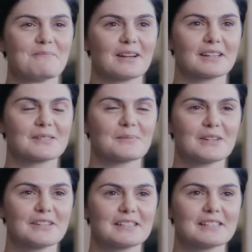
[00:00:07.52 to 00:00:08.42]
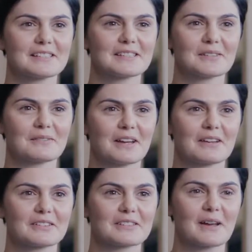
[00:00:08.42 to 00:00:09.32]
My experience as a
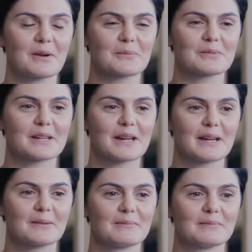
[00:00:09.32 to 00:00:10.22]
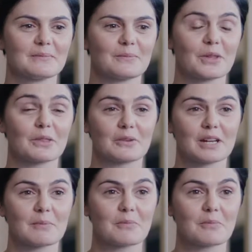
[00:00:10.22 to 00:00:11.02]
surveyor has helped with 3D